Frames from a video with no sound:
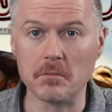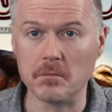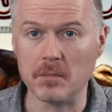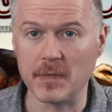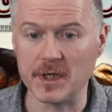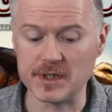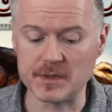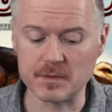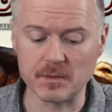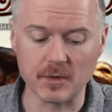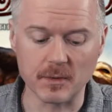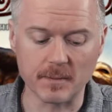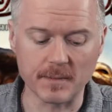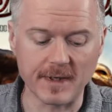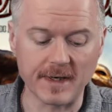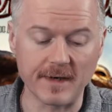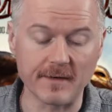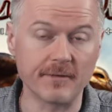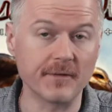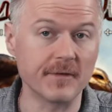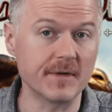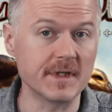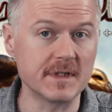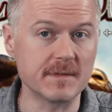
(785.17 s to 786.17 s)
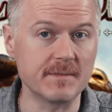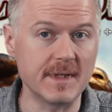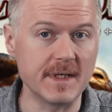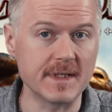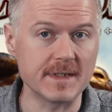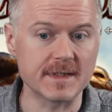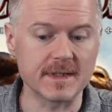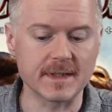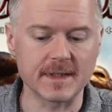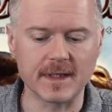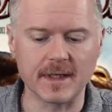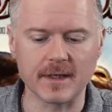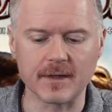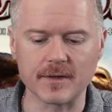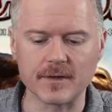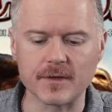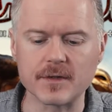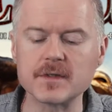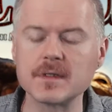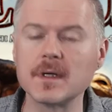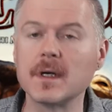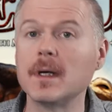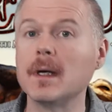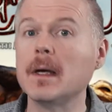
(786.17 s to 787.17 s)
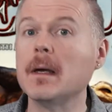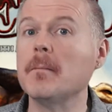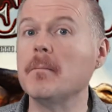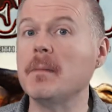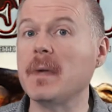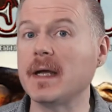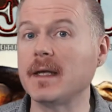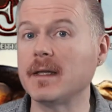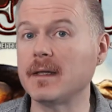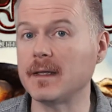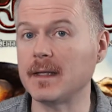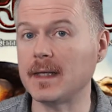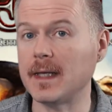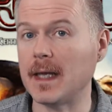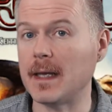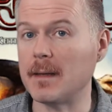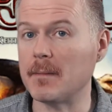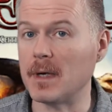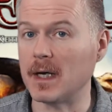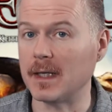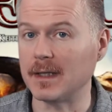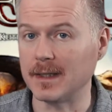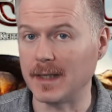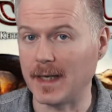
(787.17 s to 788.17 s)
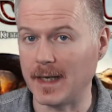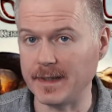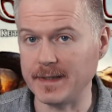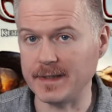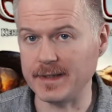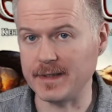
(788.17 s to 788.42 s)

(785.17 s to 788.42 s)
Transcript: much more powerful than these basic characters, making the game a lot